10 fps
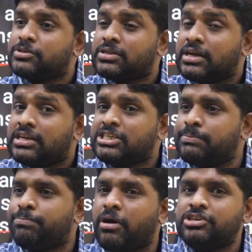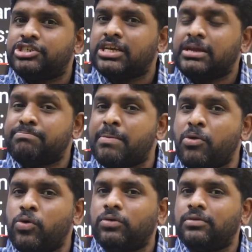the apes, chimpanzee,
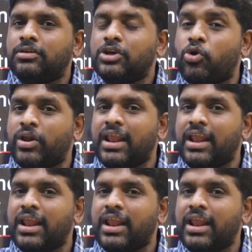baboon,